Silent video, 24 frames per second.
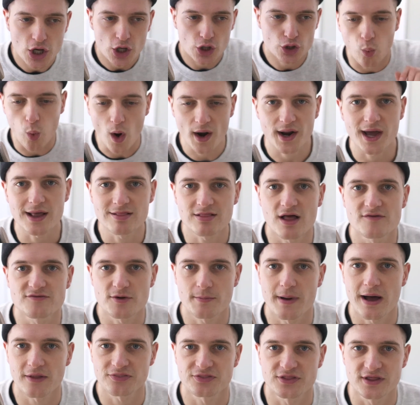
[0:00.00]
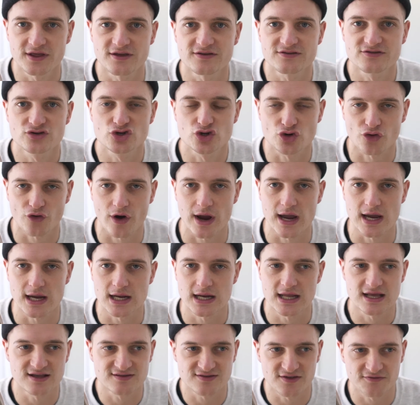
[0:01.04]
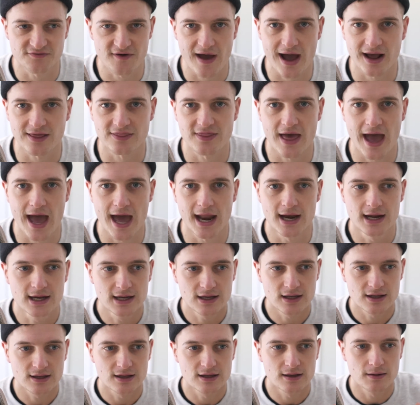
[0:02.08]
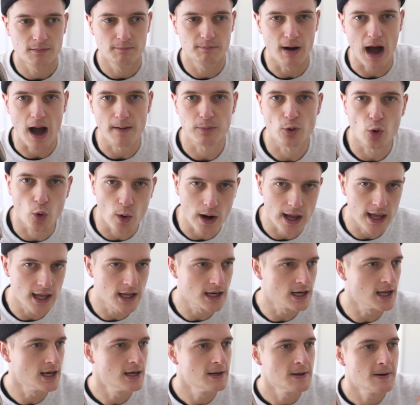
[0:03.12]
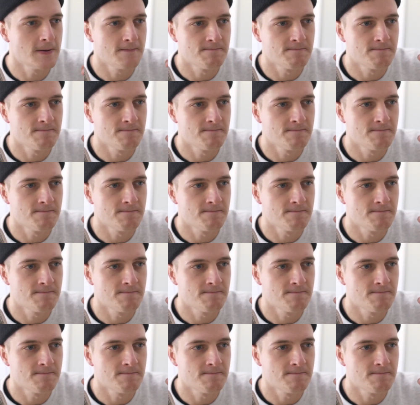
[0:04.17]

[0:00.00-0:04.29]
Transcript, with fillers: What I love about this trade is the fact that Bob Quinn,